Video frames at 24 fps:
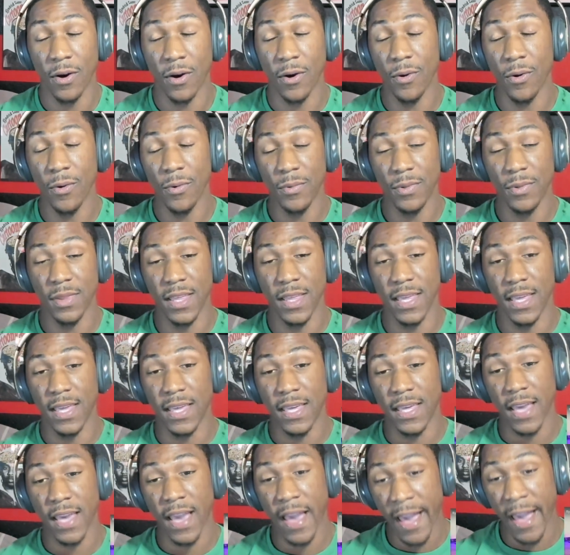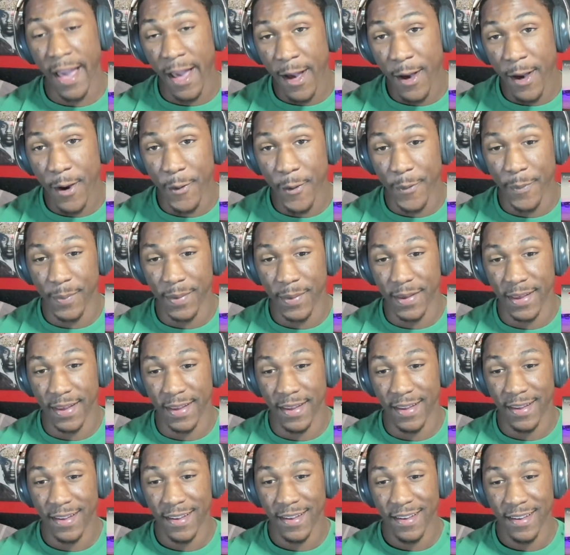Holy cow,
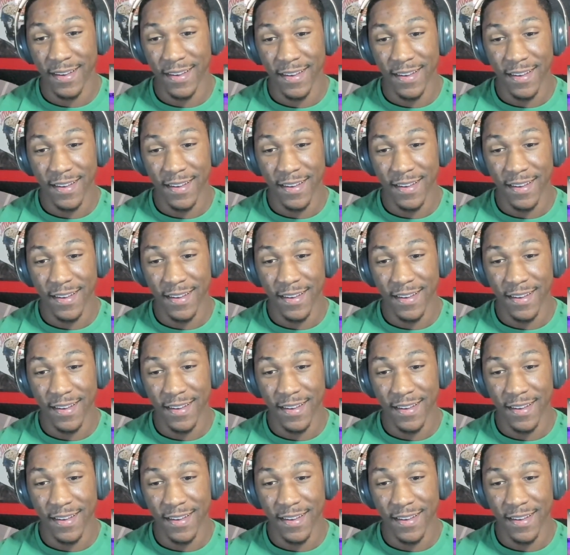man.